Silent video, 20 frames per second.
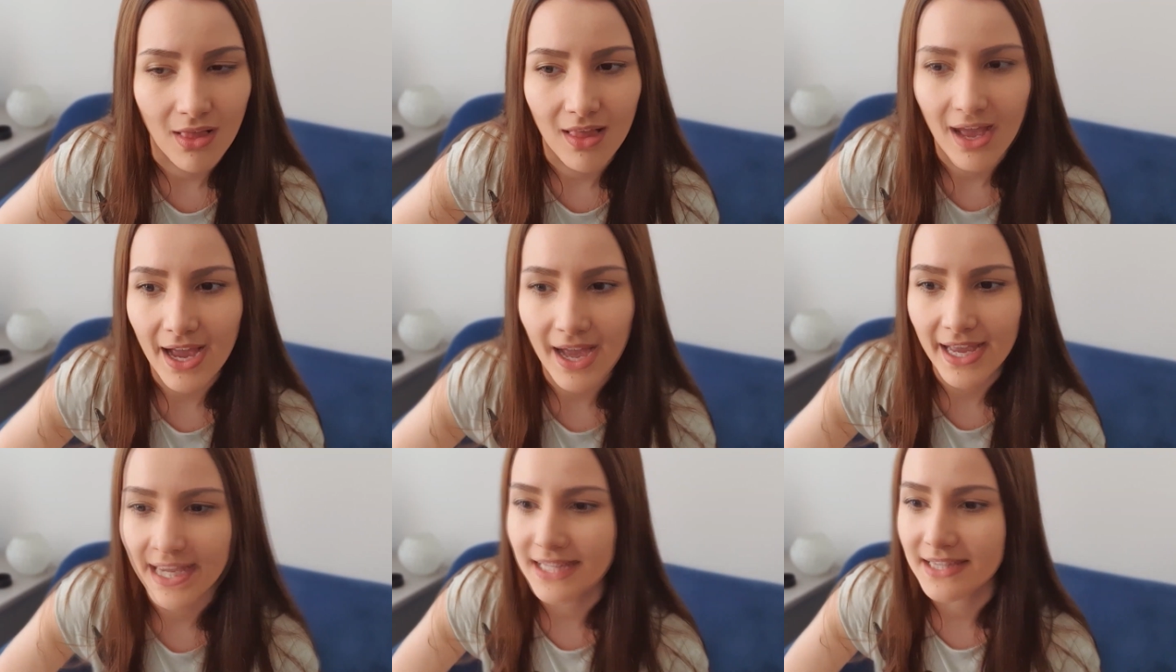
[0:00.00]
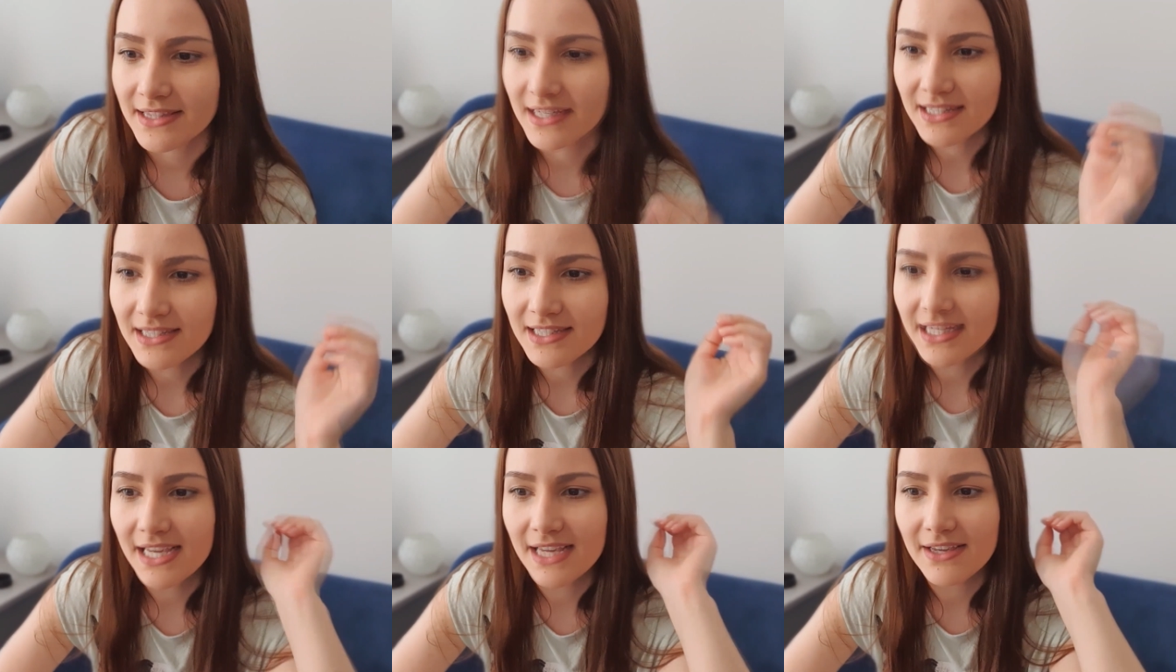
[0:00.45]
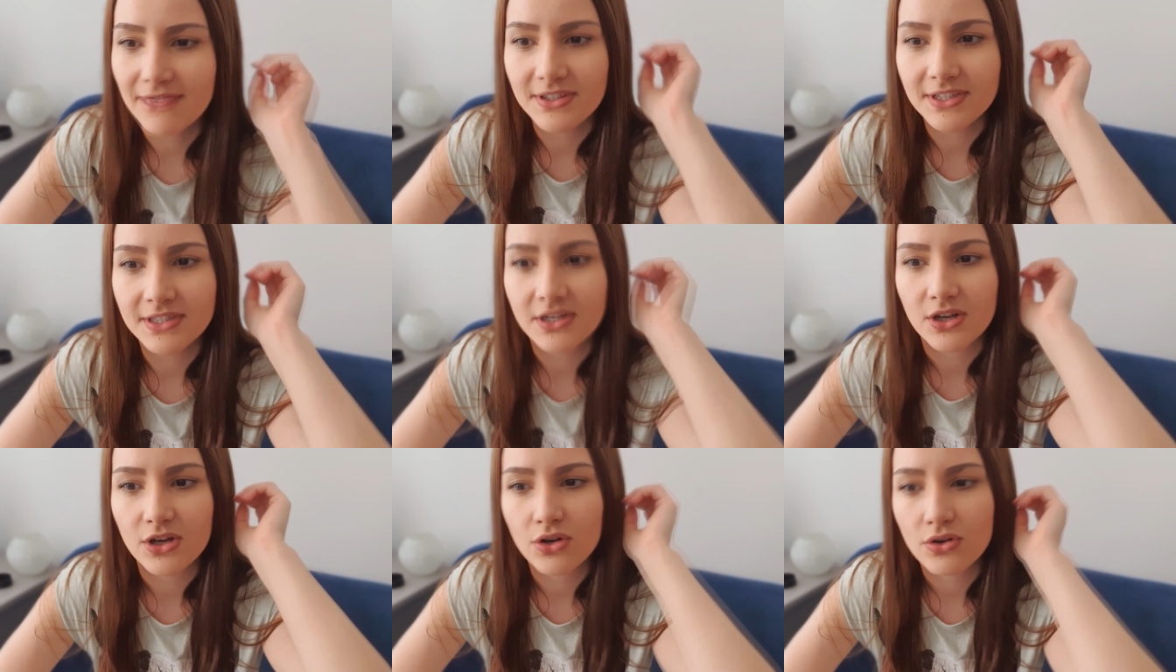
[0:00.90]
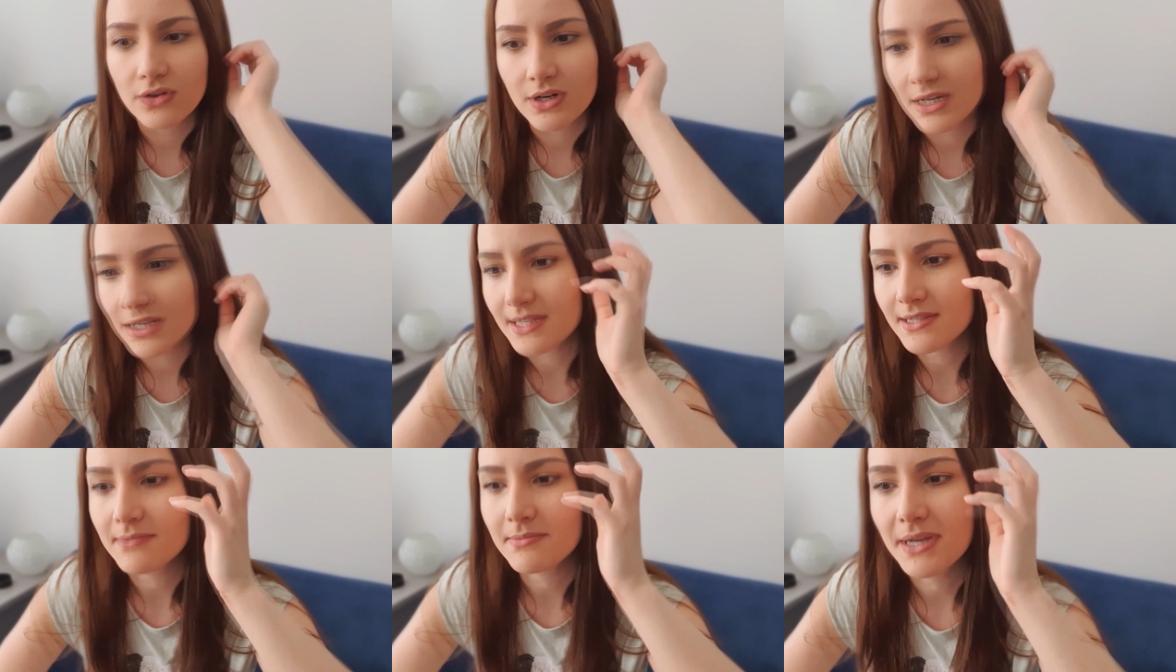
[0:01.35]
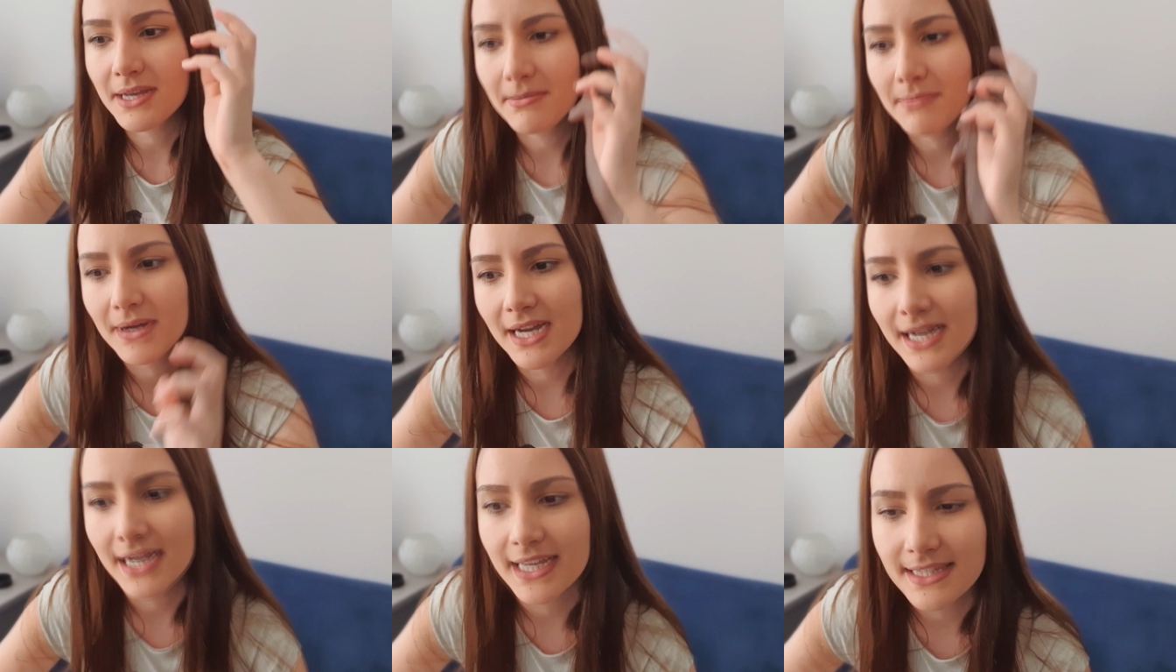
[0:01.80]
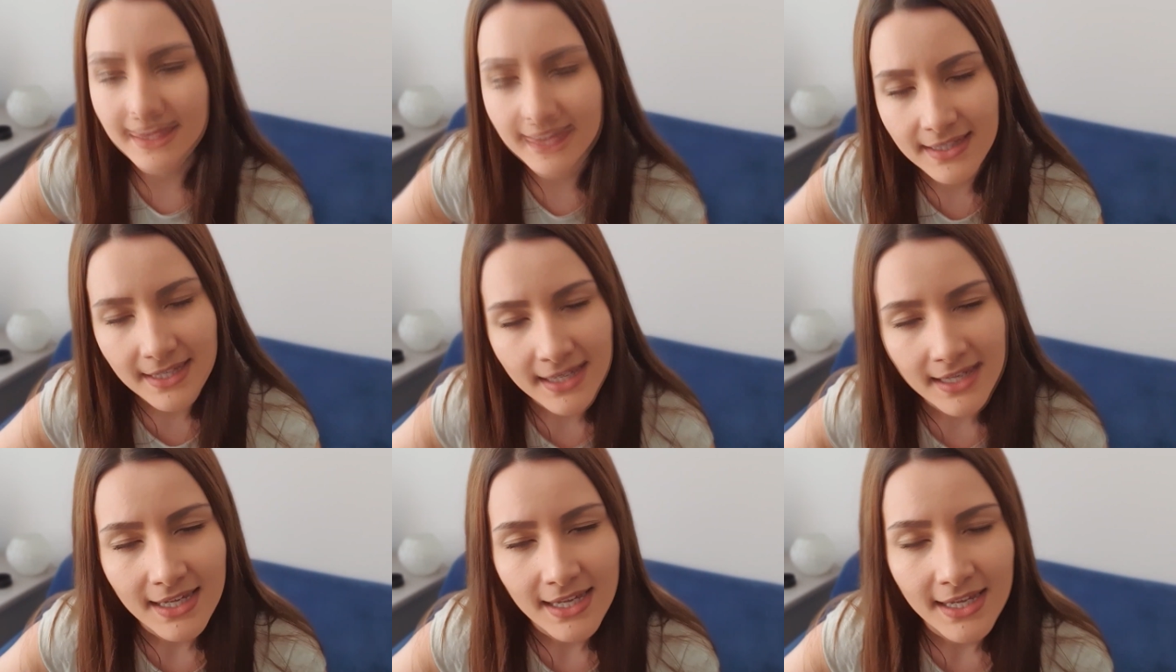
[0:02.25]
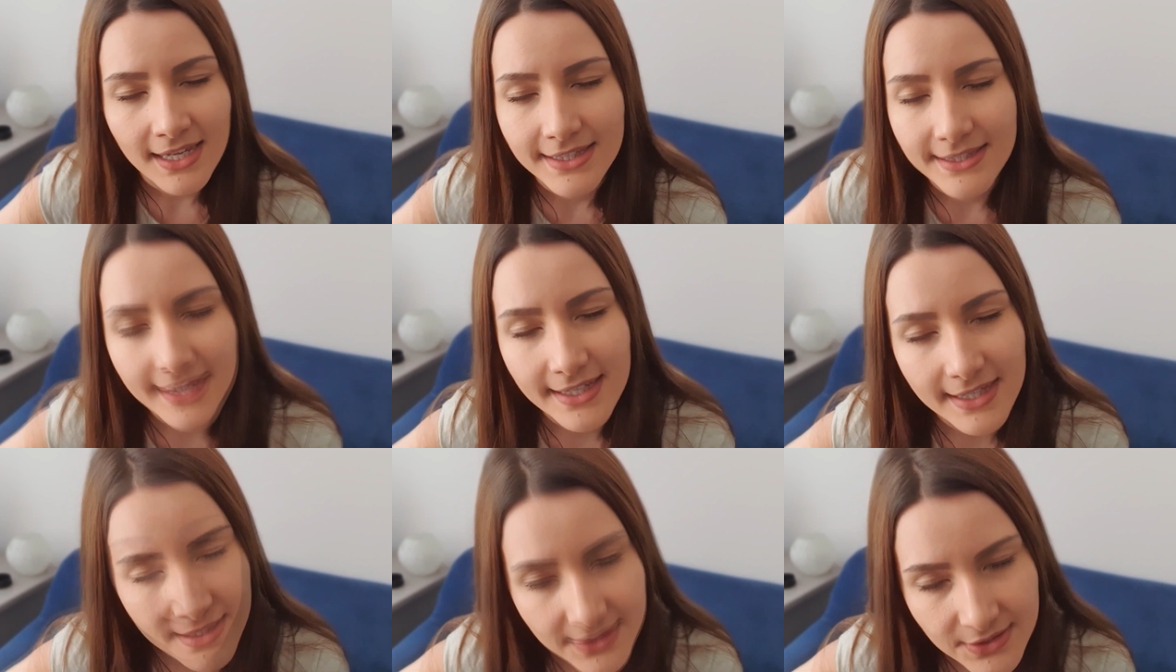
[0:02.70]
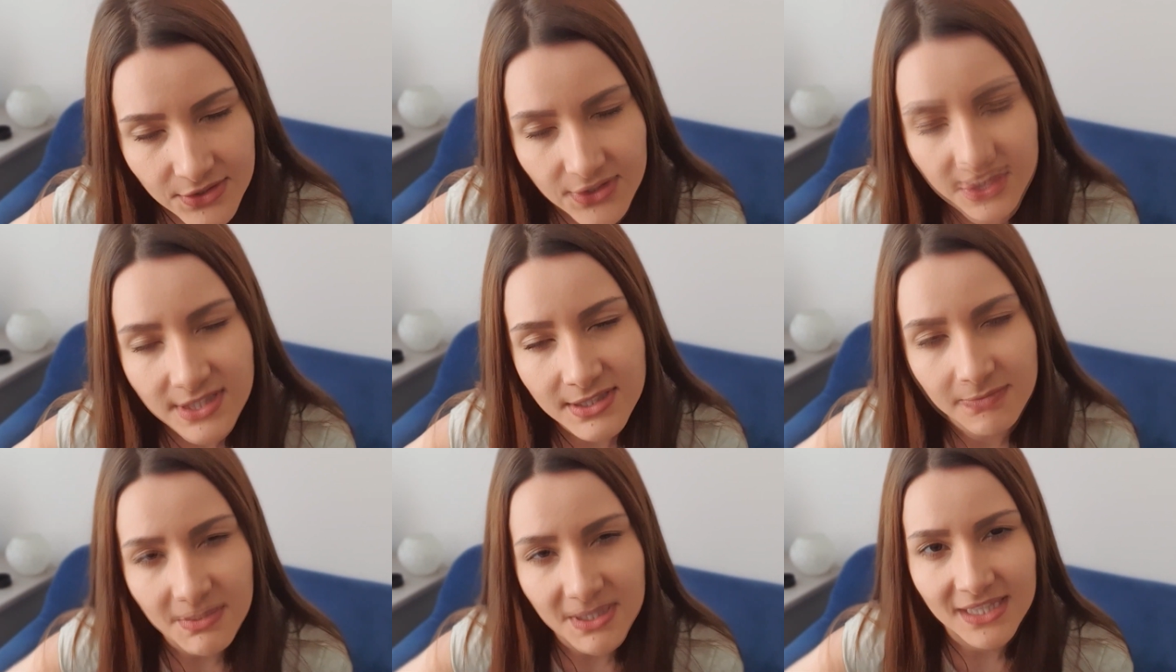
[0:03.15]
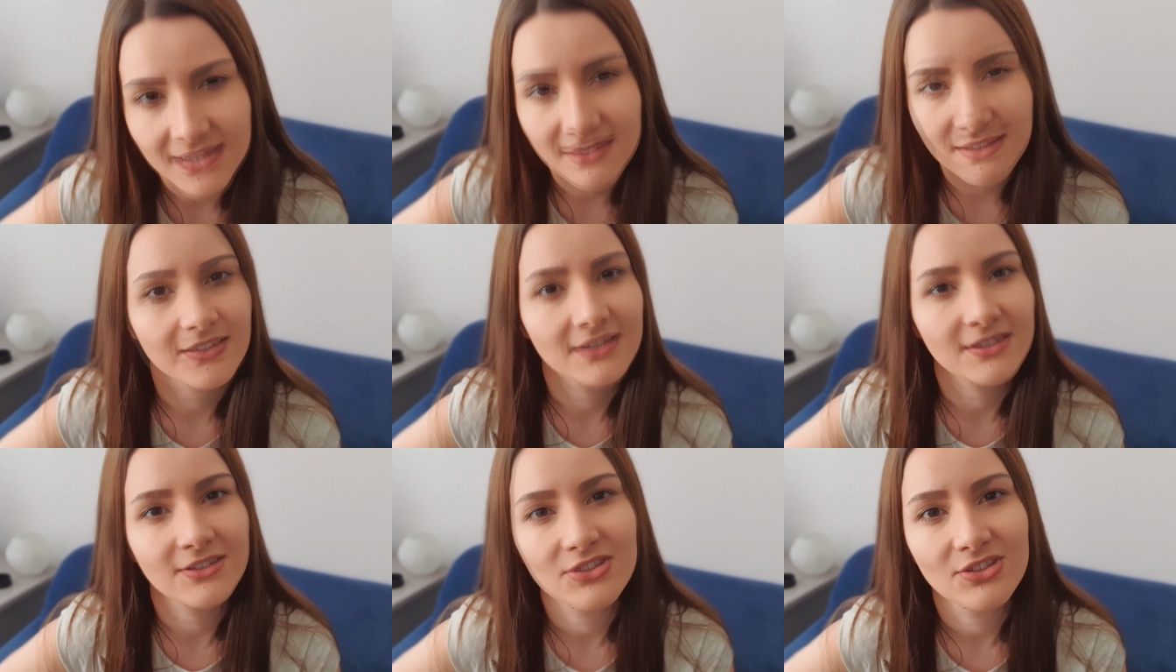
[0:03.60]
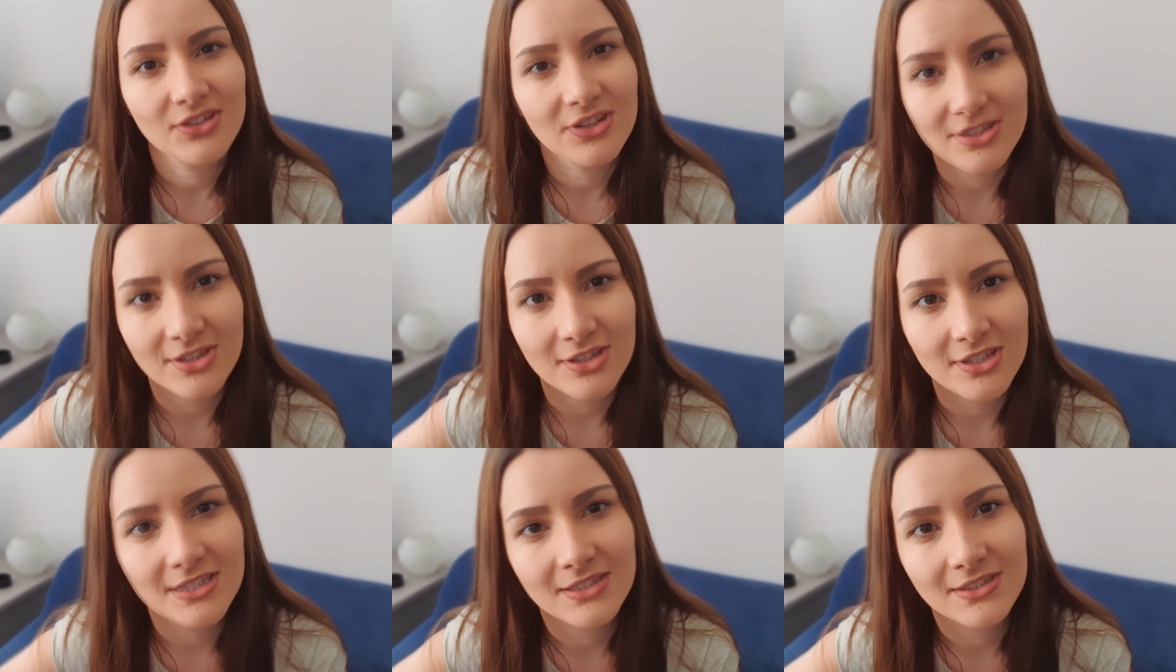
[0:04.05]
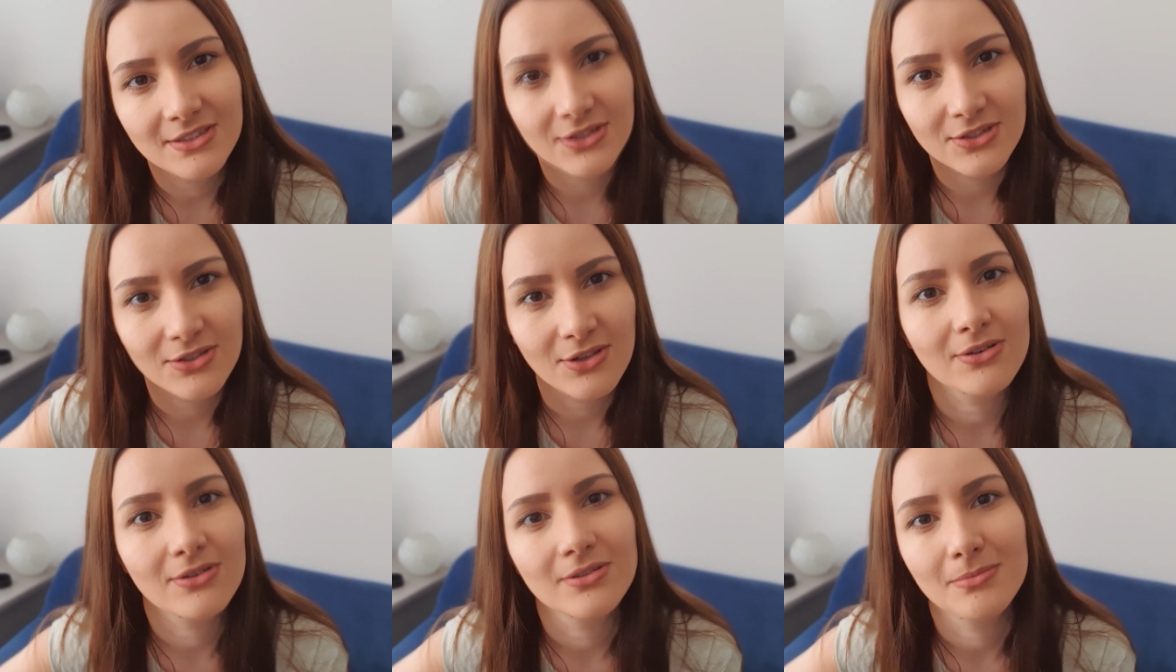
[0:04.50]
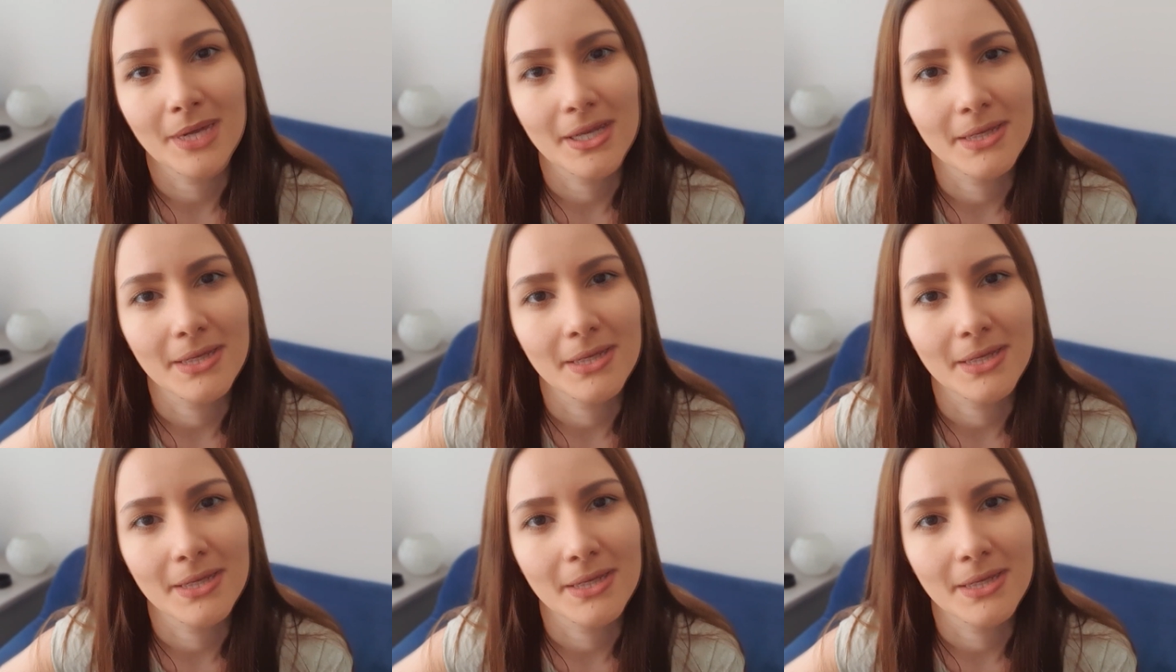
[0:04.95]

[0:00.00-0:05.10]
It didn't even cross my mind that Linux Mint did not install on my